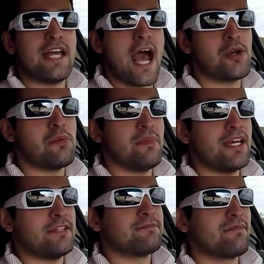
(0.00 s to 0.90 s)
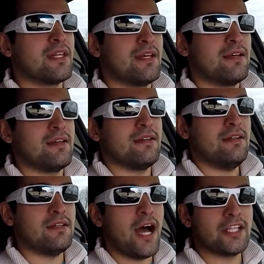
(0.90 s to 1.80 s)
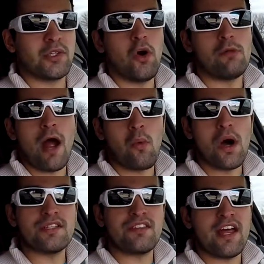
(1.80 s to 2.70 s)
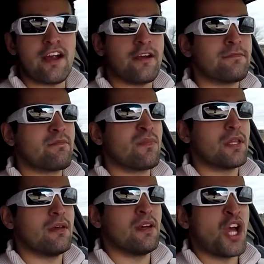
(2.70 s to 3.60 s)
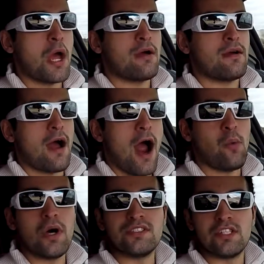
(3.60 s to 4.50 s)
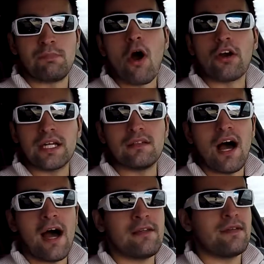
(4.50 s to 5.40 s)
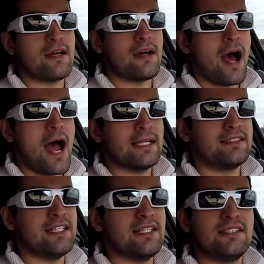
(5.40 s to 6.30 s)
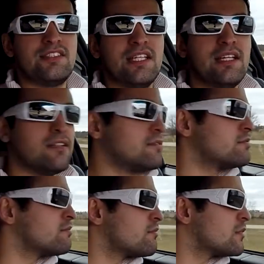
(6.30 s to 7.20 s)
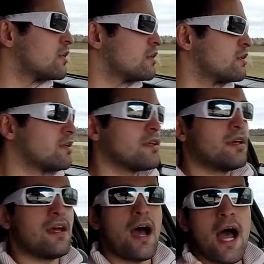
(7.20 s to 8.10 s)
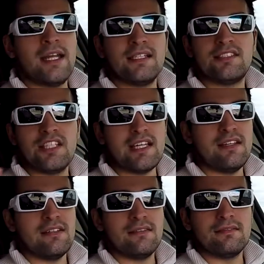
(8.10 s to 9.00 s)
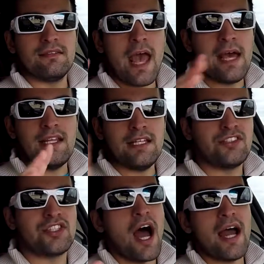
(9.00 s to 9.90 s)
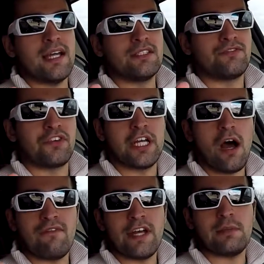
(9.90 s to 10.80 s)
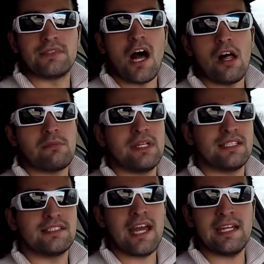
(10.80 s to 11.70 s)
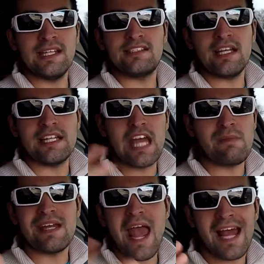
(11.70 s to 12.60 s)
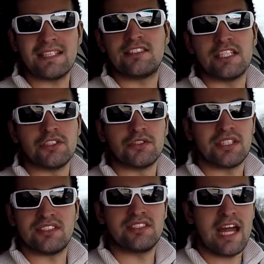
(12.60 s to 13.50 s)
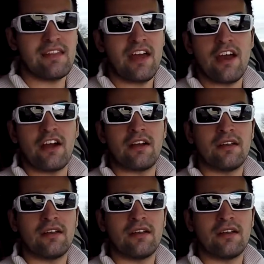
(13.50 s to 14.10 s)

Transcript: had to admit, I told him I was there, I was in the parking lot, I didn't see, I didn't see any signs for of him telling me to stay. He said he gave me hand signals to stay there.